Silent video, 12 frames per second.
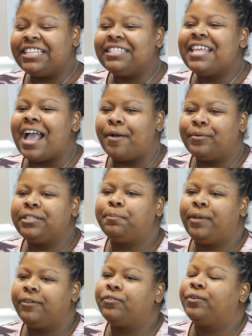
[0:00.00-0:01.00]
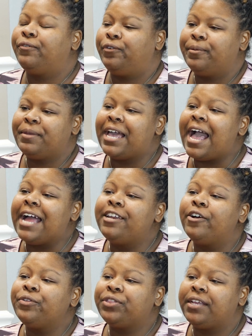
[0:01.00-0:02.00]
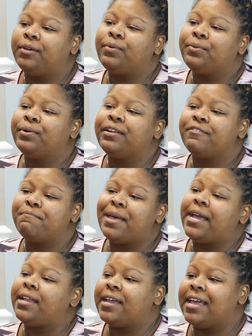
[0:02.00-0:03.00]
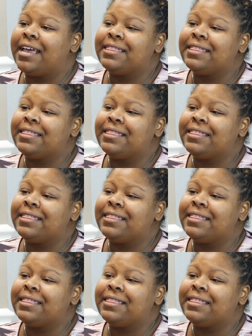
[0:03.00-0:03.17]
that was pivotal for me. I don't think we would have made it,